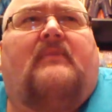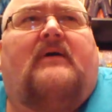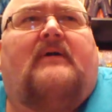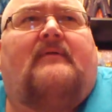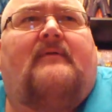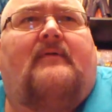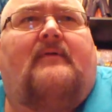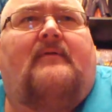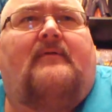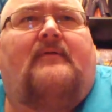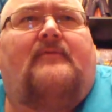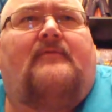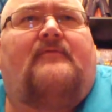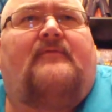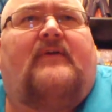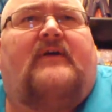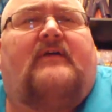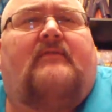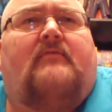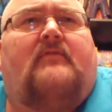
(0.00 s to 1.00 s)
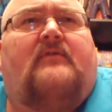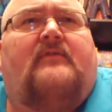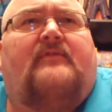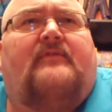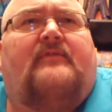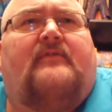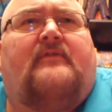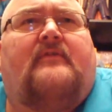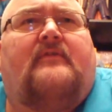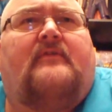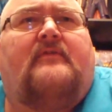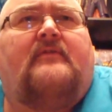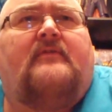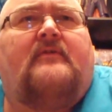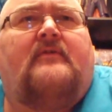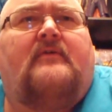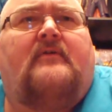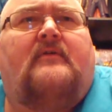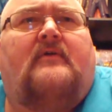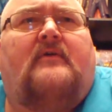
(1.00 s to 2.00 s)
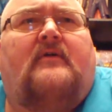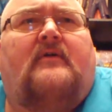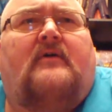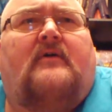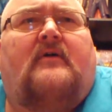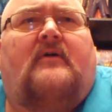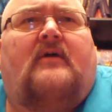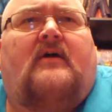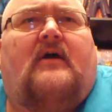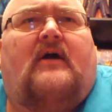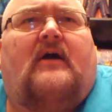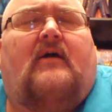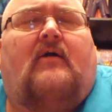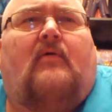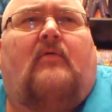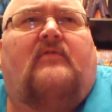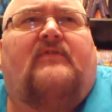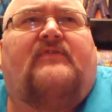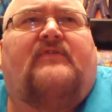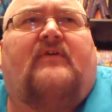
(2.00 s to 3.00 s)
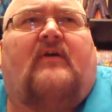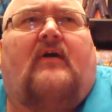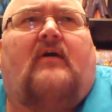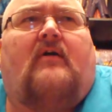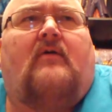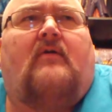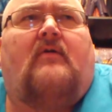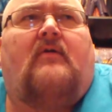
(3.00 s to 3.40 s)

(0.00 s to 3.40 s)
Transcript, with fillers: my favorites, and I always uh,